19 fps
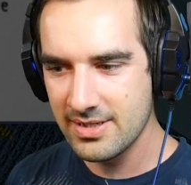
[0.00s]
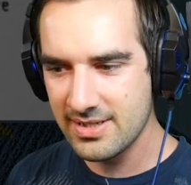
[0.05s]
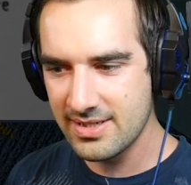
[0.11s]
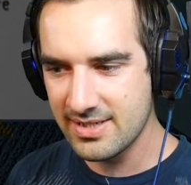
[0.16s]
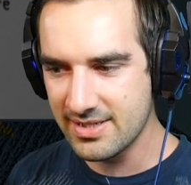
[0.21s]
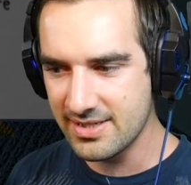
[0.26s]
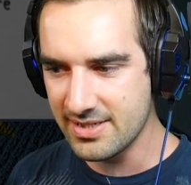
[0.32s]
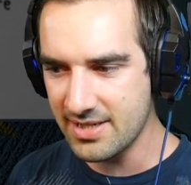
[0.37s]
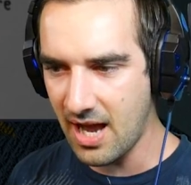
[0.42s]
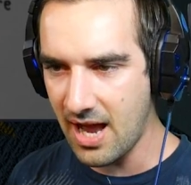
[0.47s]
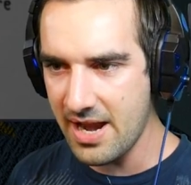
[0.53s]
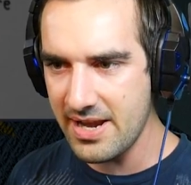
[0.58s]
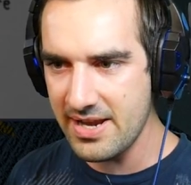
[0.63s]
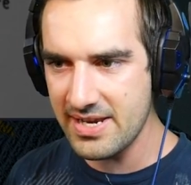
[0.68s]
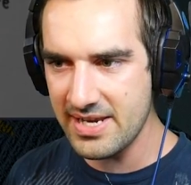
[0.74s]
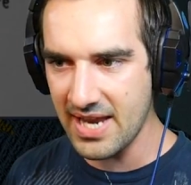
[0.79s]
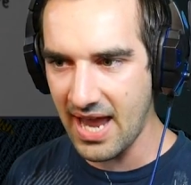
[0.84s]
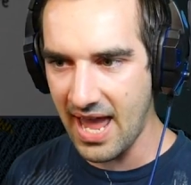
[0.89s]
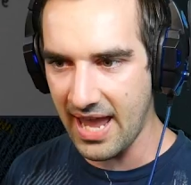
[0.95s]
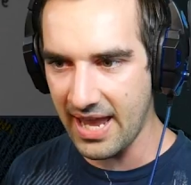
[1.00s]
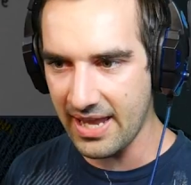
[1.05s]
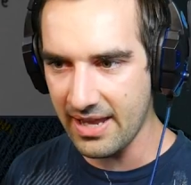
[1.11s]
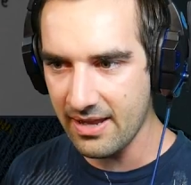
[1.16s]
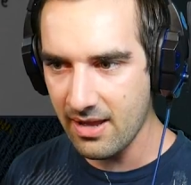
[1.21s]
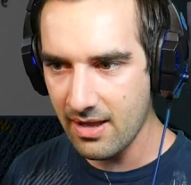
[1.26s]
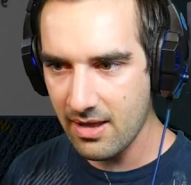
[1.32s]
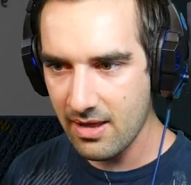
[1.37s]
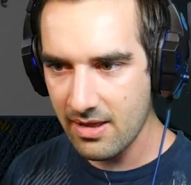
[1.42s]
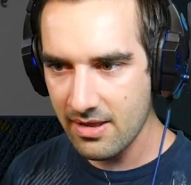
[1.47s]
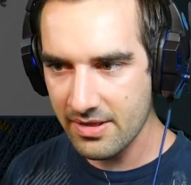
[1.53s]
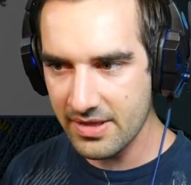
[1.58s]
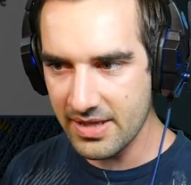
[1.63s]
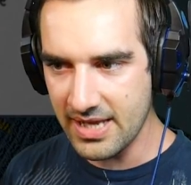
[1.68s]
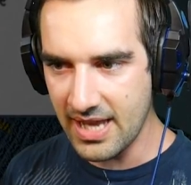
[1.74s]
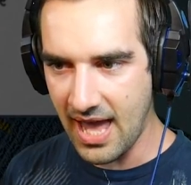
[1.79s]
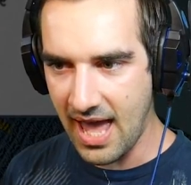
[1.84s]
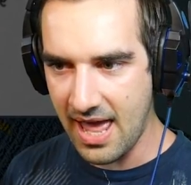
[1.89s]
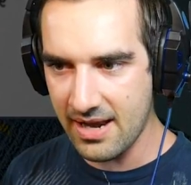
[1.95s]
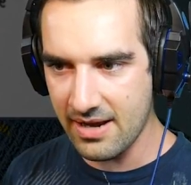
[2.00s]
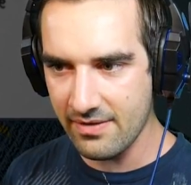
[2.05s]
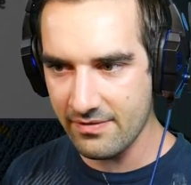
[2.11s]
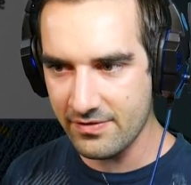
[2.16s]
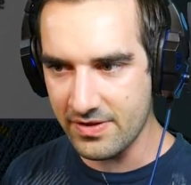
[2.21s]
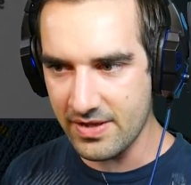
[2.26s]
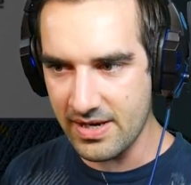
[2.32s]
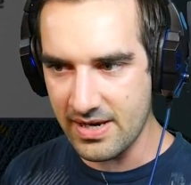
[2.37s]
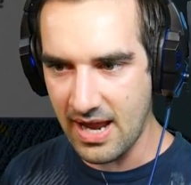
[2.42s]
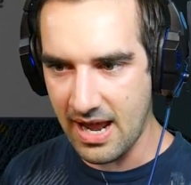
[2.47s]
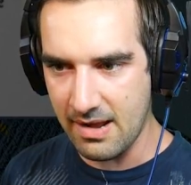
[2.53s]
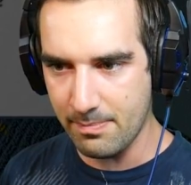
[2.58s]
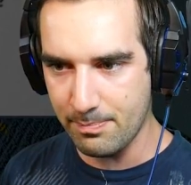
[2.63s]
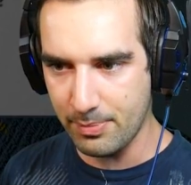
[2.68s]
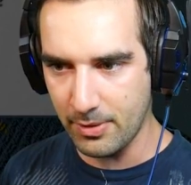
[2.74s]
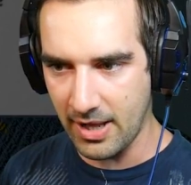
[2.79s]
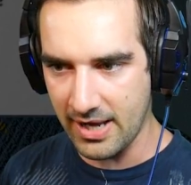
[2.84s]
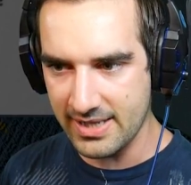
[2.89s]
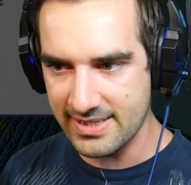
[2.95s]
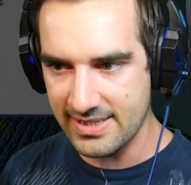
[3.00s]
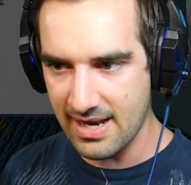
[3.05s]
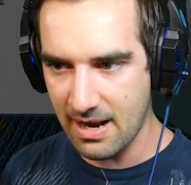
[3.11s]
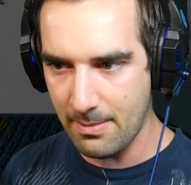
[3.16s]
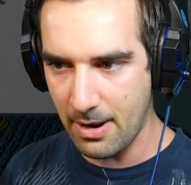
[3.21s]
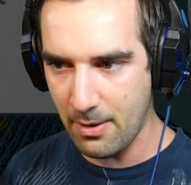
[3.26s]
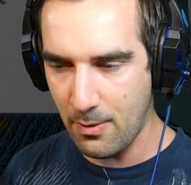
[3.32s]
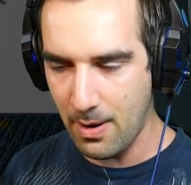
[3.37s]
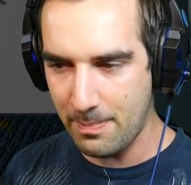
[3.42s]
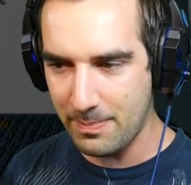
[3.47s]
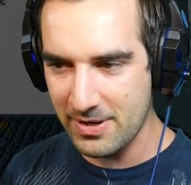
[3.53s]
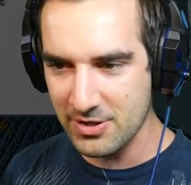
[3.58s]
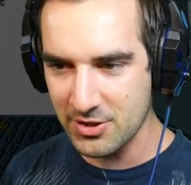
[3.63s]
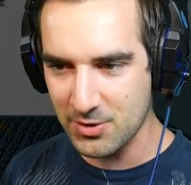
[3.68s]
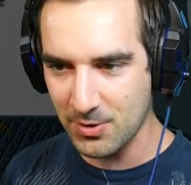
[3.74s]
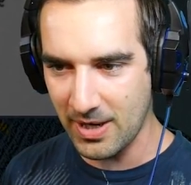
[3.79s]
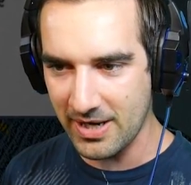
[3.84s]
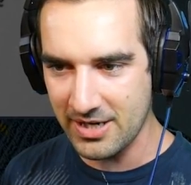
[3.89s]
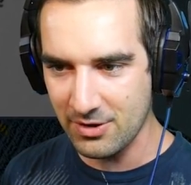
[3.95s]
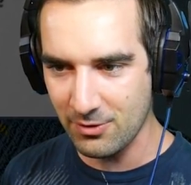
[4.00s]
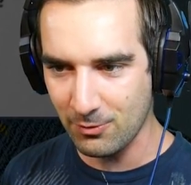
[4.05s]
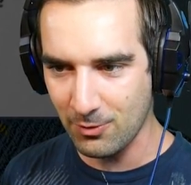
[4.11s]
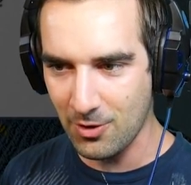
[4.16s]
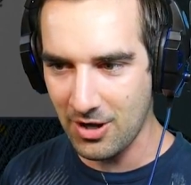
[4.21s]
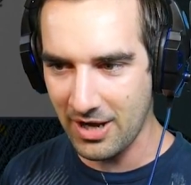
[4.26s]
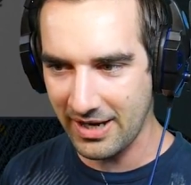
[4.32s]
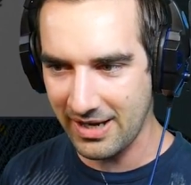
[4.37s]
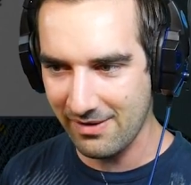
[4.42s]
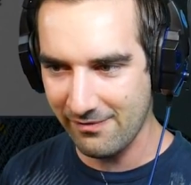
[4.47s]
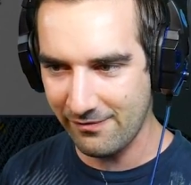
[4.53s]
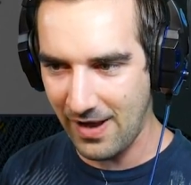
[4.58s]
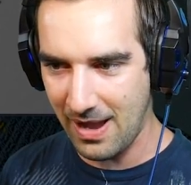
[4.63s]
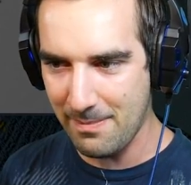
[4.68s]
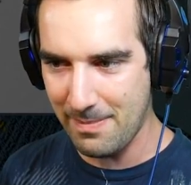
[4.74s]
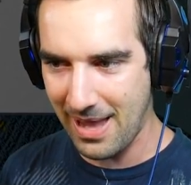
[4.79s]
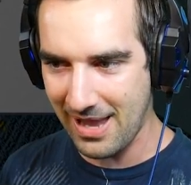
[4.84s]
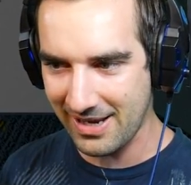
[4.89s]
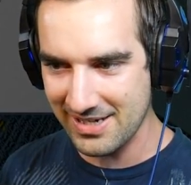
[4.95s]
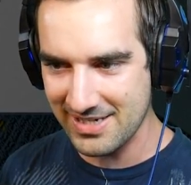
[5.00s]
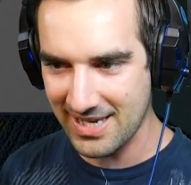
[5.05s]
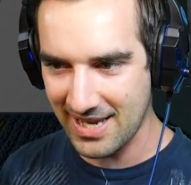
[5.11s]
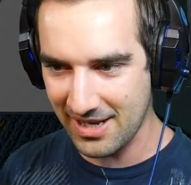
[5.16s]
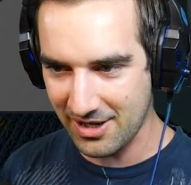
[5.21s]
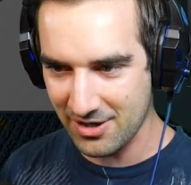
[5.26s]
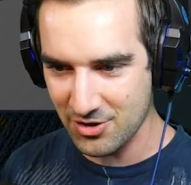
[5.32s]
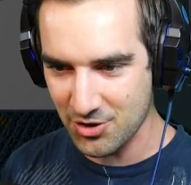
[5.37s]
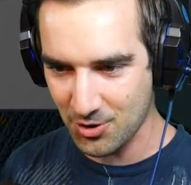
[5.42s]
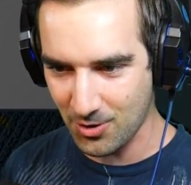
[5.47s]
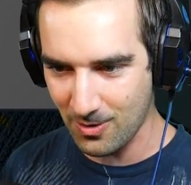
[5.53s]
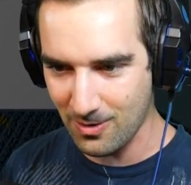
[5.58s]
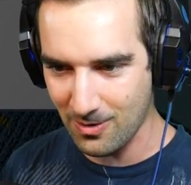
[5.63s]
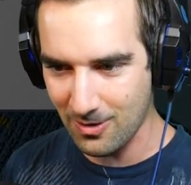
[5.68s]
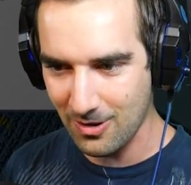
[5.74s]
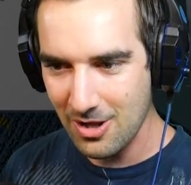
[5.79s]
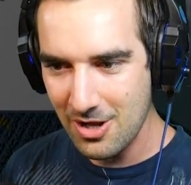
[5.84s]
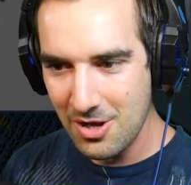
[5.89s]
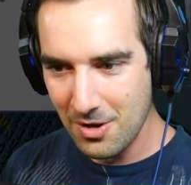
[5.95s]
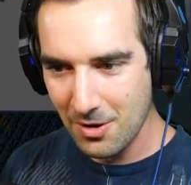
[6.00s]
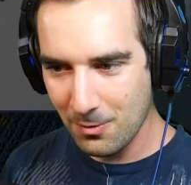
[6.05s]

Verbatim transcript: Sunday? The end of the night blights. Now my weapon is ready to roll. I can fight back and take control.